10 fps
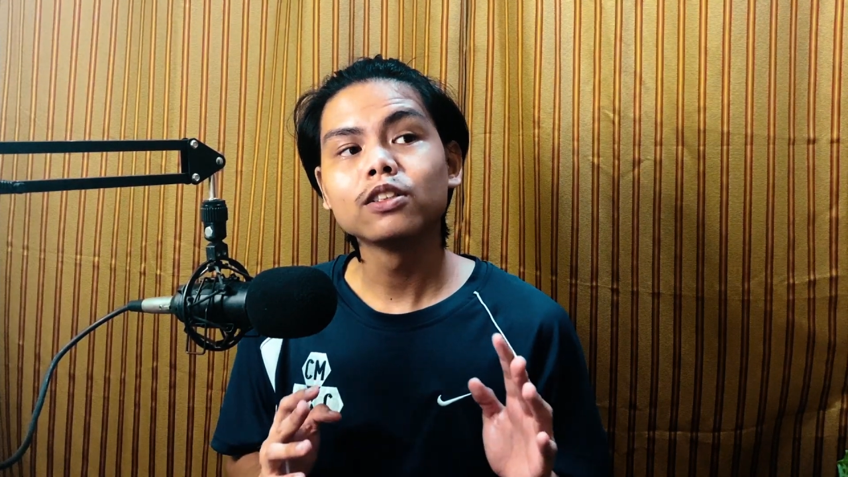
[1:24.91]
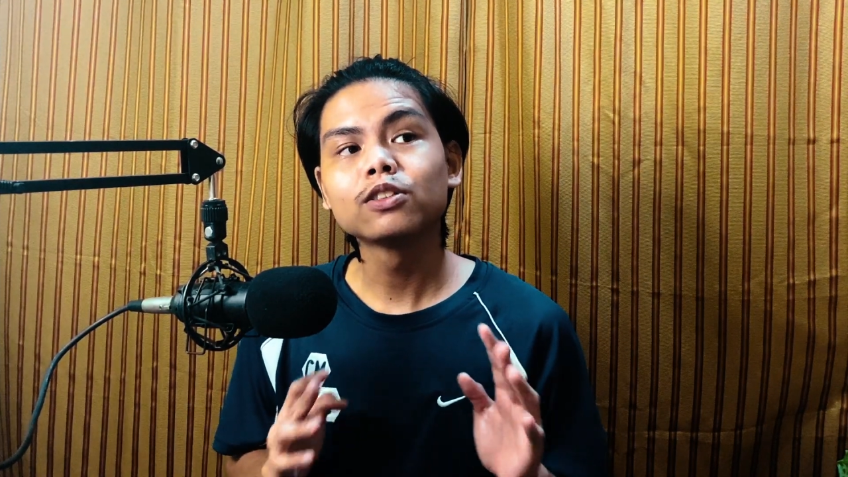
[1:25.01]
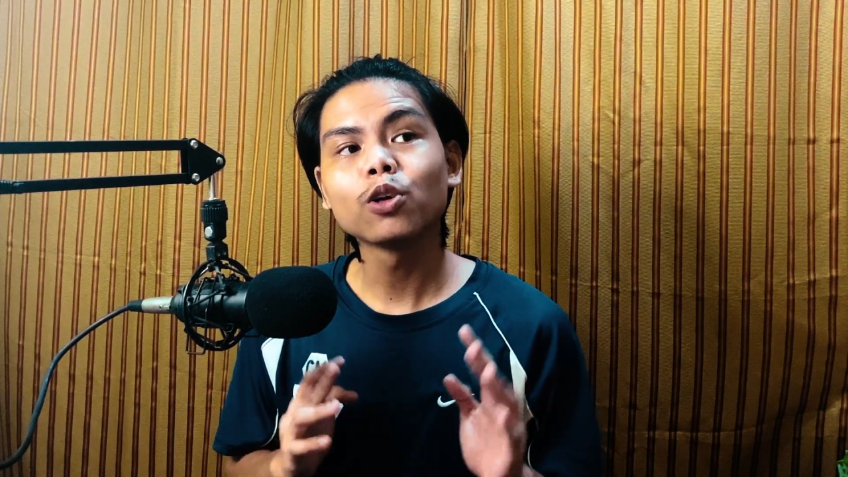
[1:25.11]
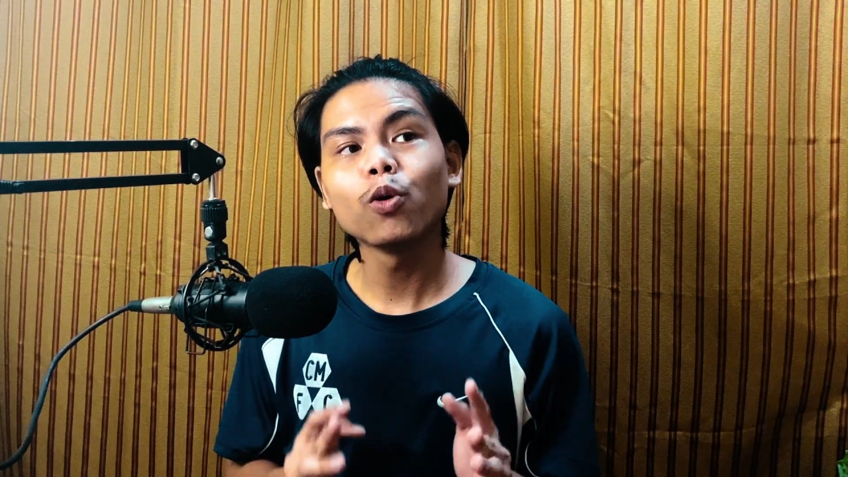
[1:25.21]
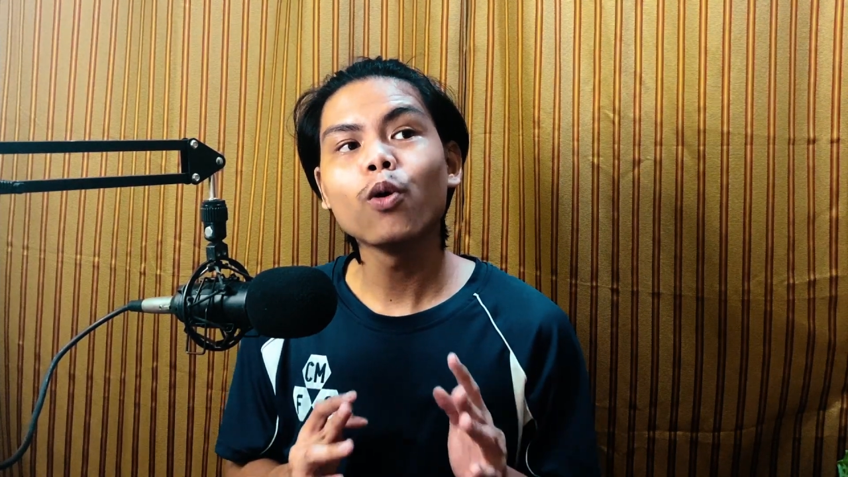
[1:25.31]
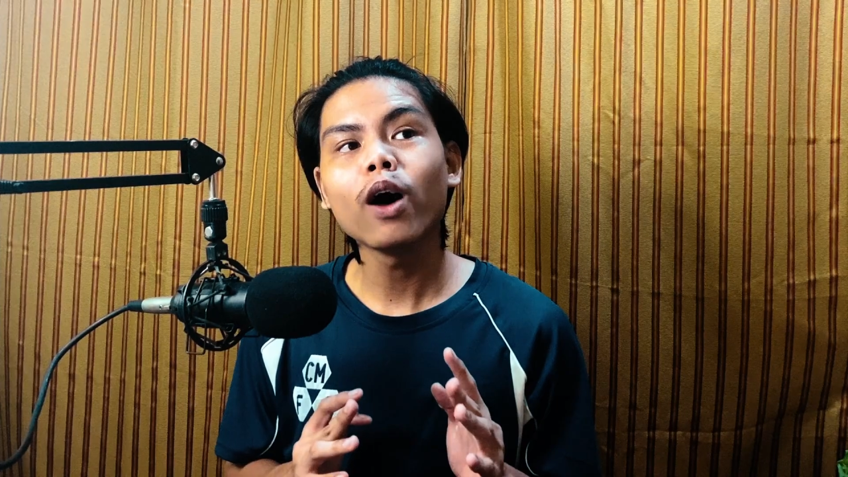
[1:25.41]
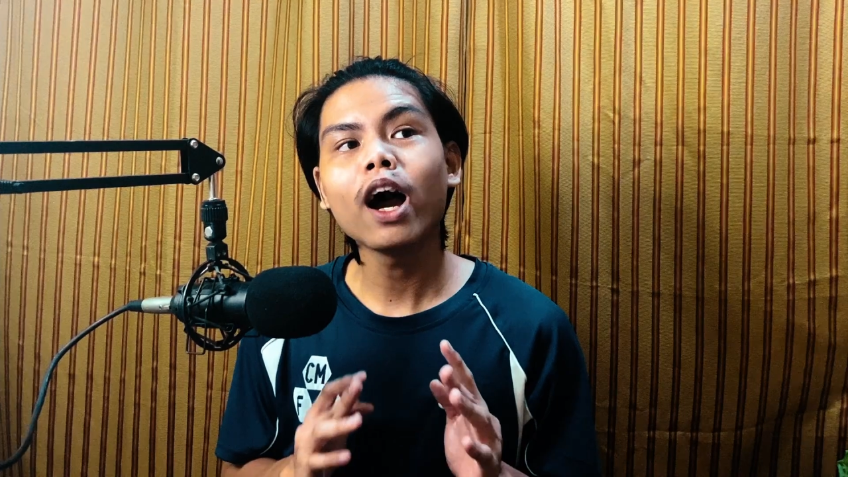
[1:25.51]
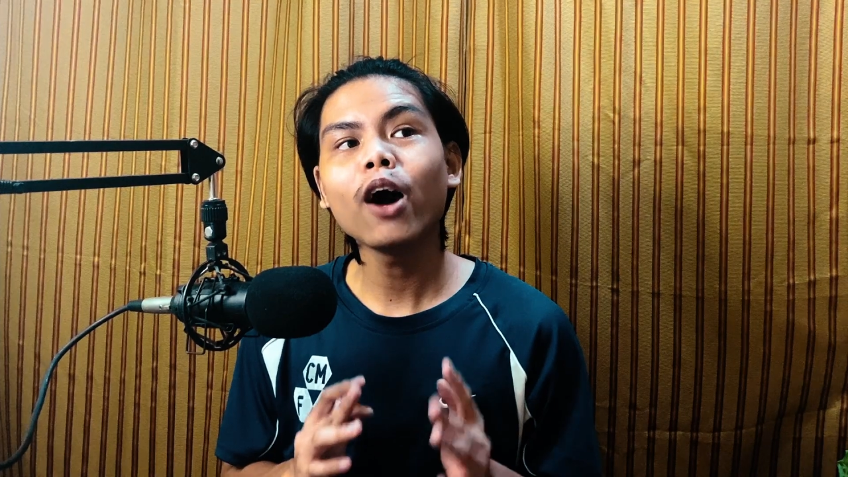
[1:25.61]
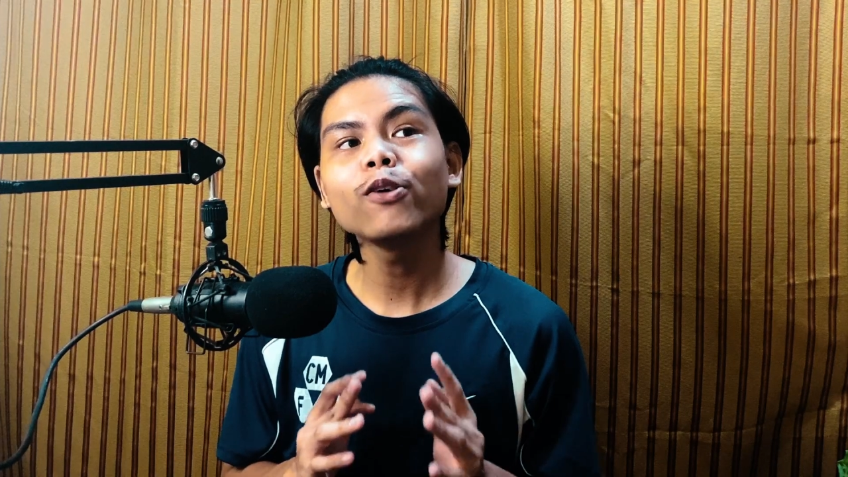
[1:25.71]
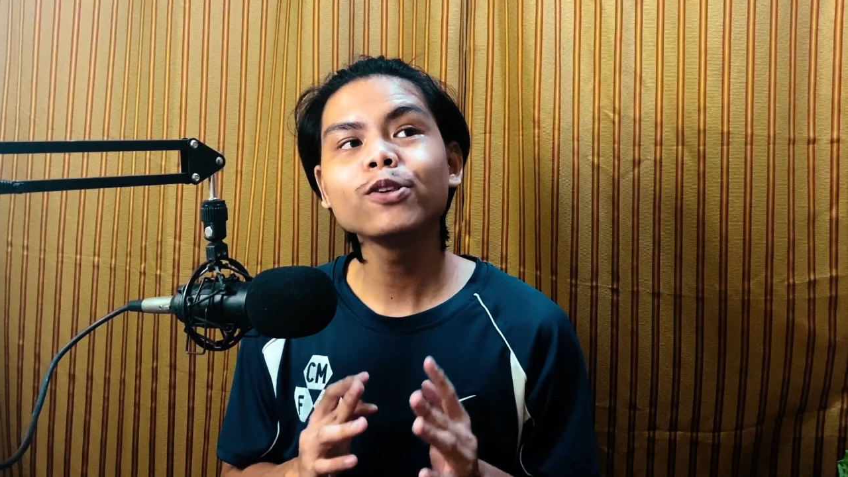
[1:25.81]
So
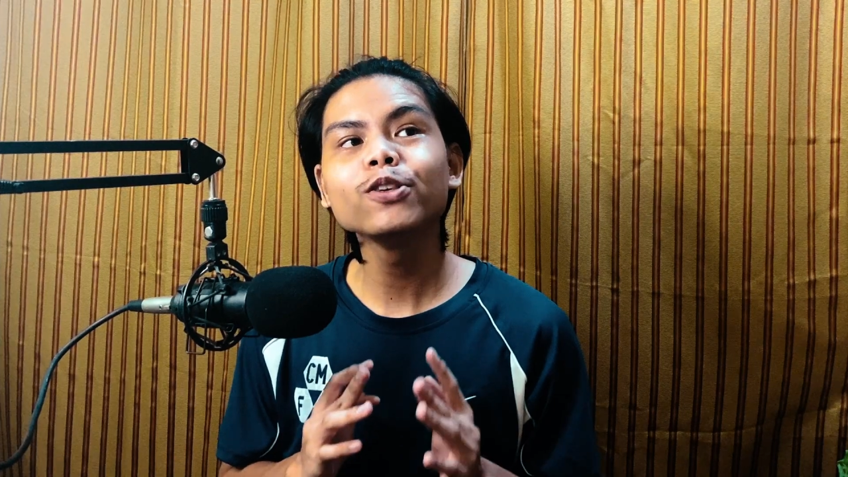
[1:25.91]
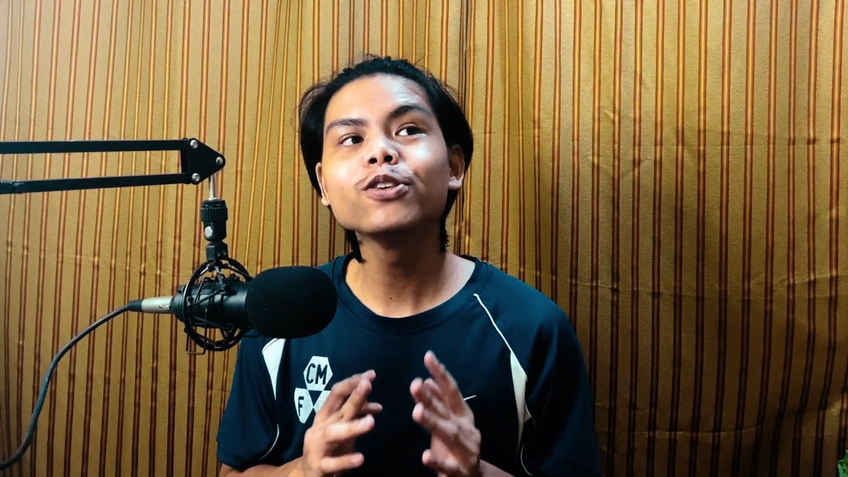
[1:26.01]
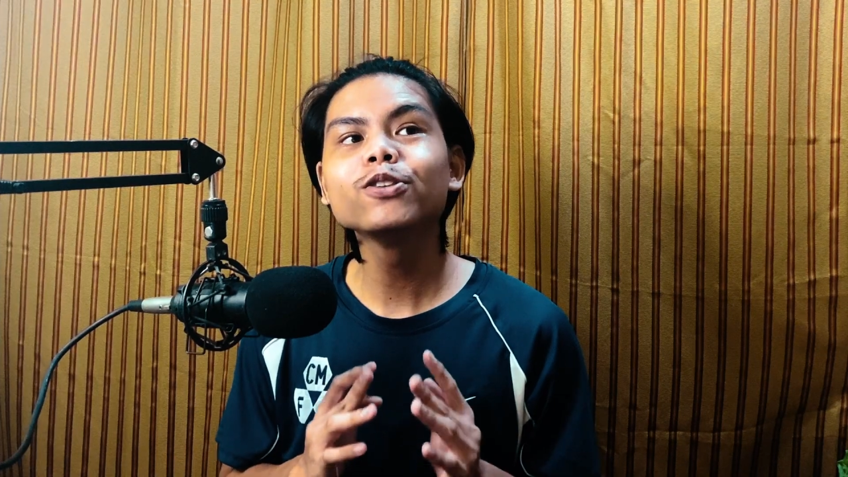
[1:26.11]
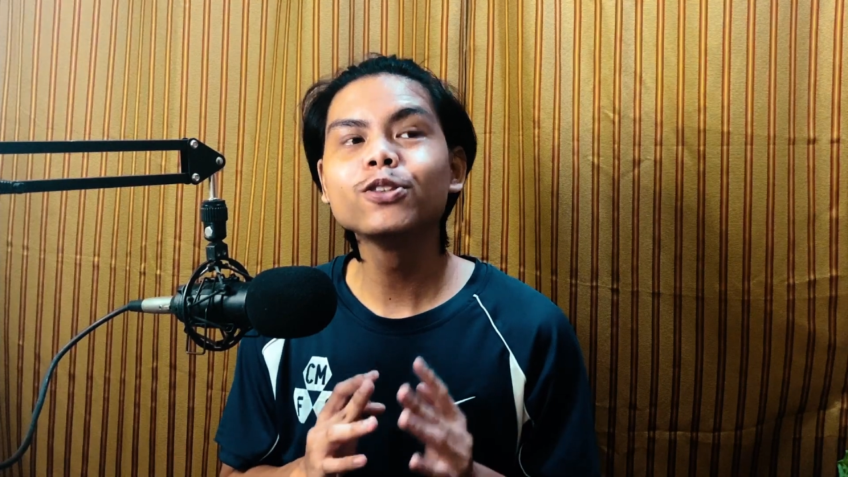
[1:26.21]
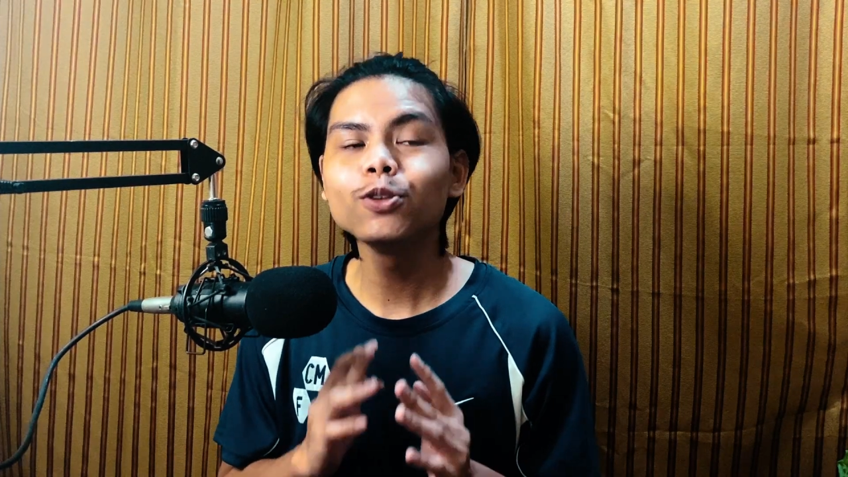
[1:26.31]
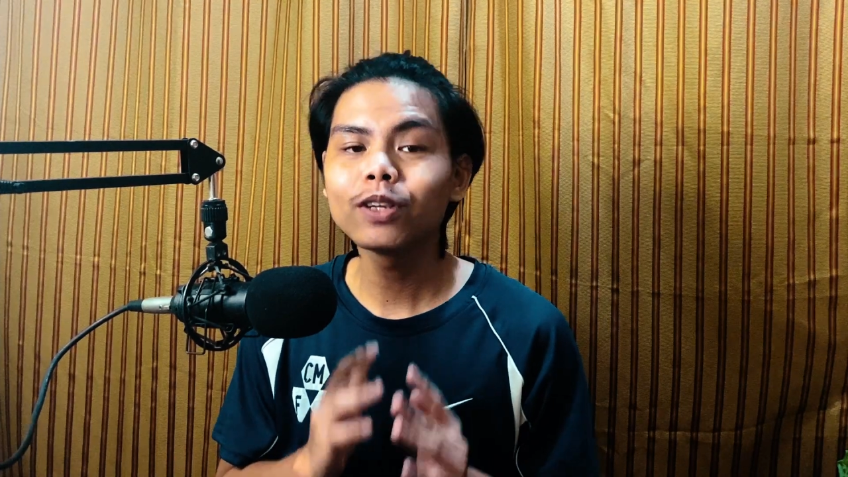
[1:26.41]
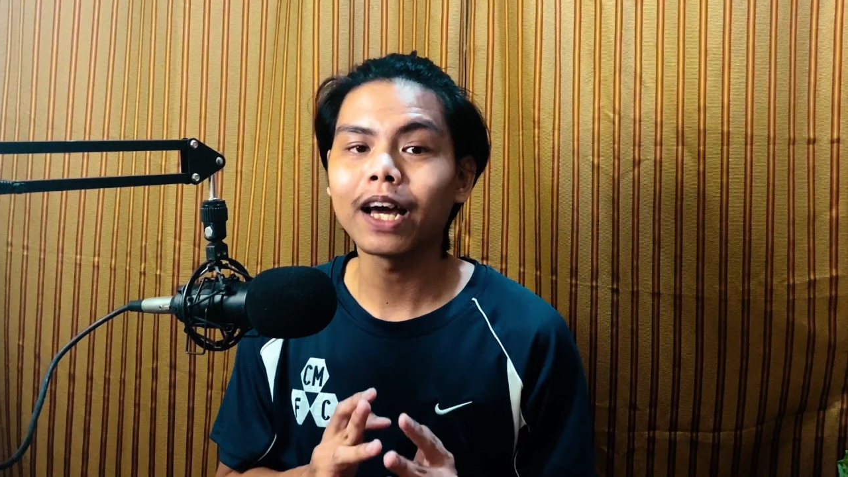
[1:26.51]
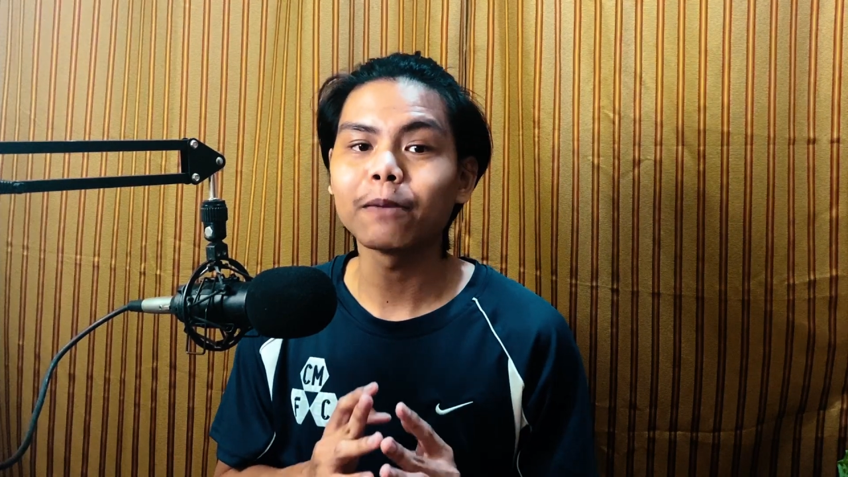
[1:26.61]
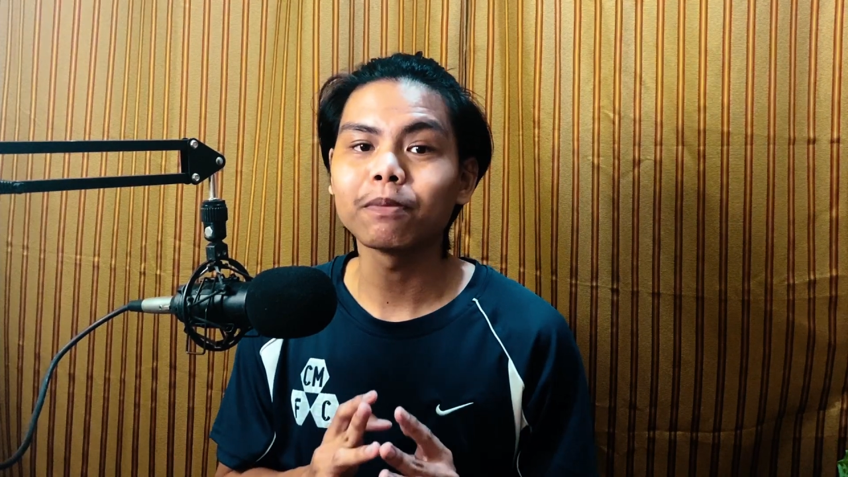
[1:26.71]
how do you do that?